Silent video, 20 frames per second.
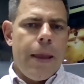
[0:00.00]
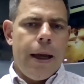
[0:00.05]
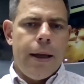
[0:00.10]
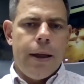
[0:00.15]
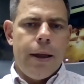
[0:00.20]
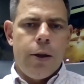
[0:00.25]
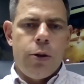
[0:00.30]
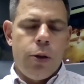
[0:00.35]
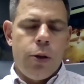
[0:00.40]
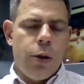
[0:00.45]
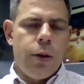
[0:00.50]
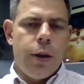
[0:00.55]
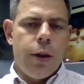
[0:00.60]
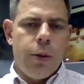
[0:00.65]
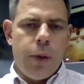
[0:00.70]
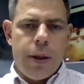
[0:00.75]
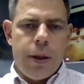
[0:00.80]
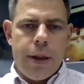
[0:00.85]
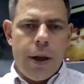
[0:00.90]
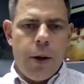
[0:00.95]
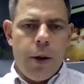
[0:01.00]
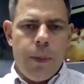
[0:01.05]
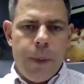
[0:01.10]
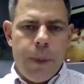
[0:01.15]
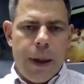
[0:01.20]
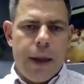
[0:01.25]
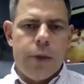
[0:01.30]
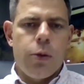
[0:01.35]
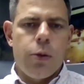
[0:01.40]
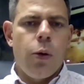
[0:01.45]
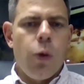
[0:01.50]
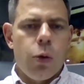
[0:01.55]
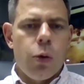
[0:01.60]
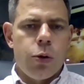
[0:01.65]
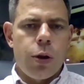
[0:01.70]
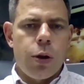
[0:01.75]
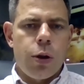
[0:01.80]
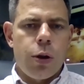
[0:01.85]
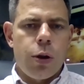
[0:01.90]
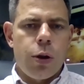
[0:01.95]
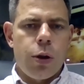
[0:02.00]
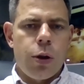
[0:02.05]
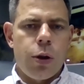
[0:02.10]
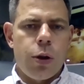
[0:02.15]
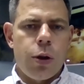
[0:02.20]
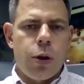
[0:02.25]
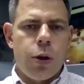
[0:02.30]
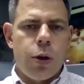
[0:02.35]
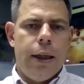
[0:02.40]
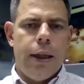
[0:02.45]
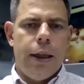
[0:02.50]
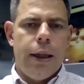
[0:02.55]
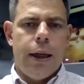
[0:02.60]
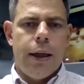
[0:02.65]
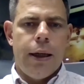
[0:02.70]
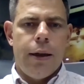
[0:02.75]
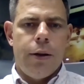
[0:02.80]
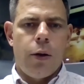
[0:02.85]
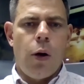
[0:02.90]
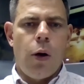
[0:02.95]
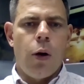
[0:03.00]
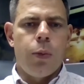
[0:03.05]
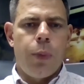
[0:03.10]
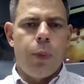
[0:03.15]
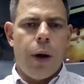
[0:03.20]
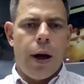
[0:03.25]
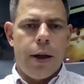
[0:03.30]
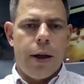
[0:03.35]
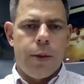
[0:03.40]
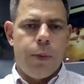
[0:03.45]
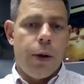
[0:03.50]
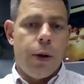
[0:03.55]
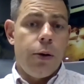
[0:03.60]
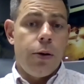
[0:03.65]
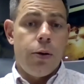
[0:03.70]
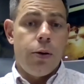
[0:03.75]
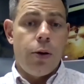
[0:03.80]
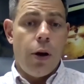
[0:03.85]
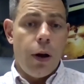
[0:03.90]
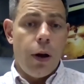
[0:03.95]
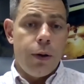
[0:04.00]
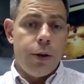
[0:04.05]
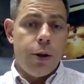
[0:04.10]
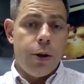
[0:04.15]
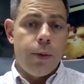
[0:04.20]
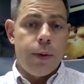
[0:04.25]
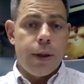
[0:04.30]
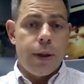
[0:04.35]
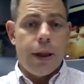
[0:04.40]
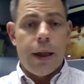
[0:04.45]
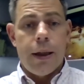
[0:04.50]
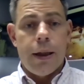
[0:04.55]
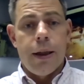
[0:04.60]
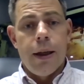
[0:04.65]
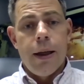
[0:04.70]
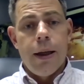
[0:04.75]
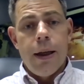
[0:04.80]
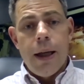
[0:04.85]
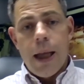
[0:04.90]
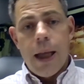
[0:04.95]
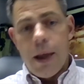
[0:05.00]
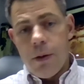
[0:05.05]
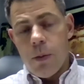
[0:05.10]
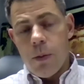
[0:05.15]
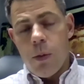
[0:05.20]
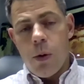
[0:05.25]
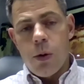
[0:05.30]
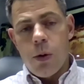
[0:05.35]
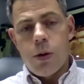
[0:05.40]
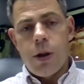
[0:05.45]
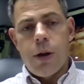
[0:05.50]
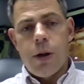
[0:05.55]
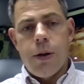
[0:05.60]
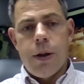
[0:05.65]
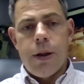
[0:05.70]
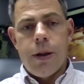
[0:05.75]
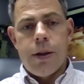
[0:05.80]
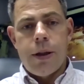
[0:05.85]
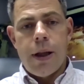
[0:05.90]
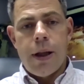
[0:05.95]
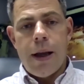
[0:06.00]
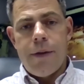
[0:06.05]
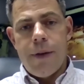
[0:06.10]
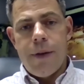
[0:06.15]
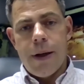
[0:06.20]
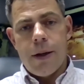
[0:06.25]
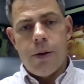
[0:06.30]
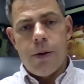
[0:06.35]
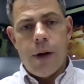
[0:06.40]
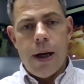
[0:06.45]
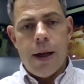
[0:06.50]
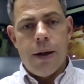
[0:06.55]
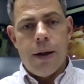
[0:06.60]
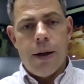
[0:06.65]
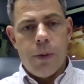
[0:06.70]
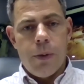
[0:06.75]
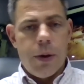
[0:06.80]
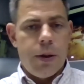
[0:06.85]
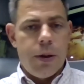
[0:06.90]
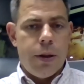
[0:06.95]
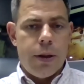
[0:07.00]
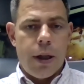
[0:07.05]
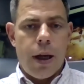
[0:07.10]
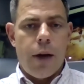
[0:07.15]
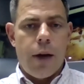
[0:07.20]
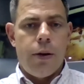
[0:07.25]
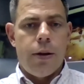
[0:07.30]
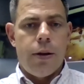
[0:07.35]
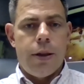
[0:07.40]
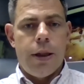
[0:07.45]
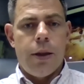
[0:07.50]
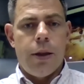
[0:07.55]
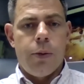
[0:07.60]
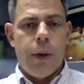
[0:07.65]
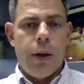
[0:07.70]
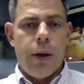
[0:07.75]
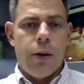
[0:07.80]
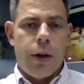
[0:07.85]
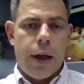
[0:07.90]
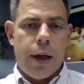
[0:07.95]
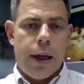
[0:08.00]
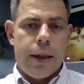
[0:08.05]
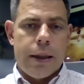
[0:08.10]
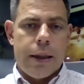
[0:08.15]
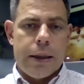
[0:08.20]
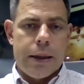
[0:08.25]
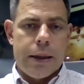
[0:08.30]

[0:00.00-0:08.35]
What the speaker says: And then certainly what's helping us also is the gold price, both in dollar terms and then even more so in South African rand, which is the currency that we look at.